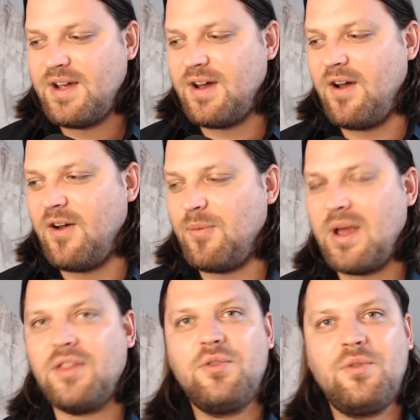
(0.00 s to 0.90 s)

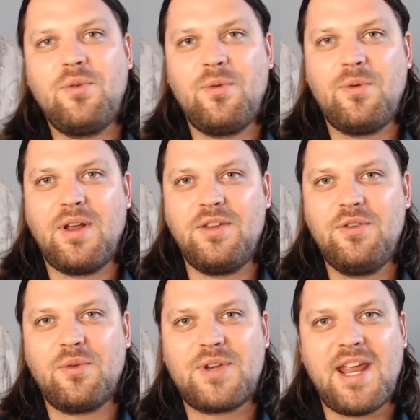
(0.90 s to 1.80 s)
and you
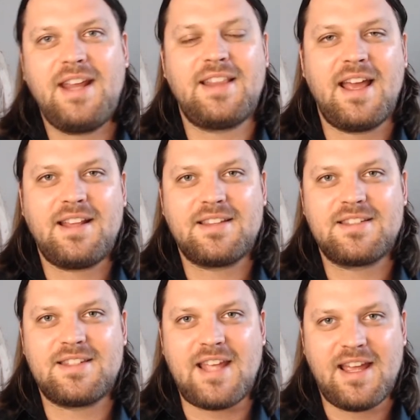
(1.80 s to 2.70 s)
don't take that
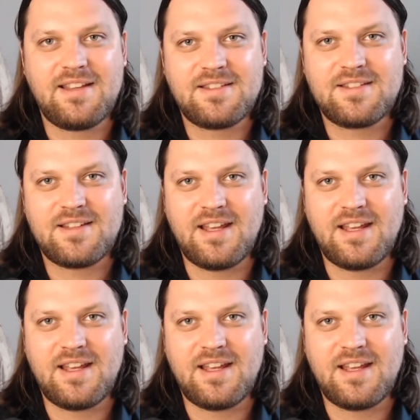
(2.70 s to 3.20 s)
stance